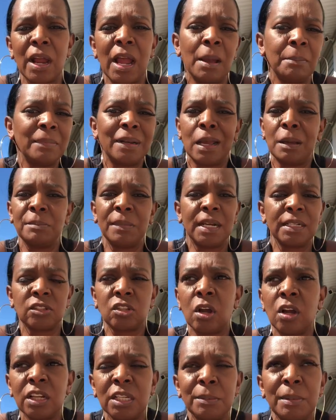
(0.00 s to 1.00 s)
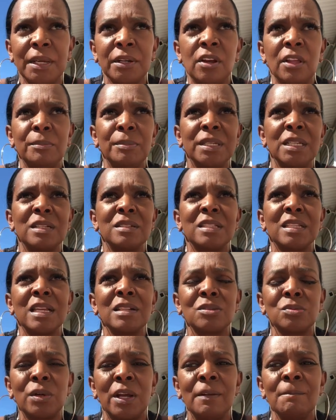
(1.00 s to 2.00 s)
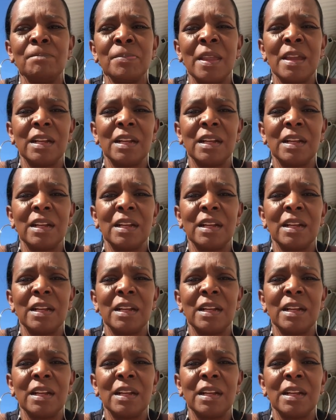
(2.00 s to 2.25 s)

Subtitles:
I'm not talking about all, because guess what?